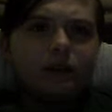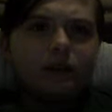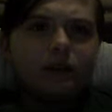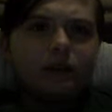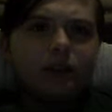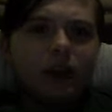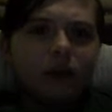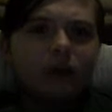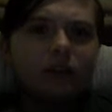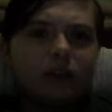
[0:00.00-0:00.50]

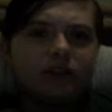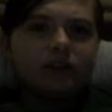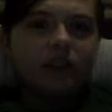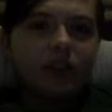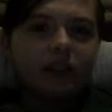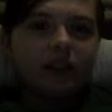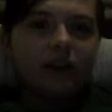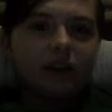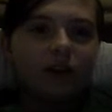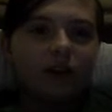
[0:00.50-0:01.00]
that was in
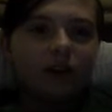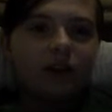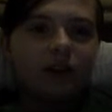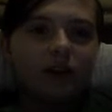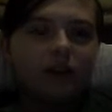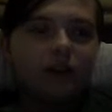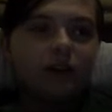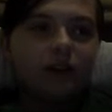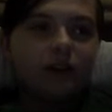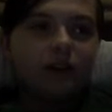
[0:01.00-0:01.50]
second grade.
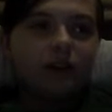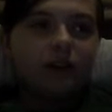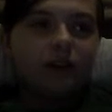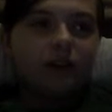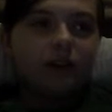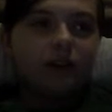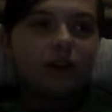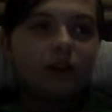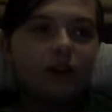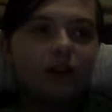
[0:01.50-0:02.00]

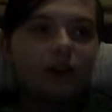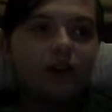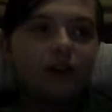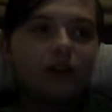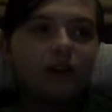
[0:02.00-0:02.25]
No wait,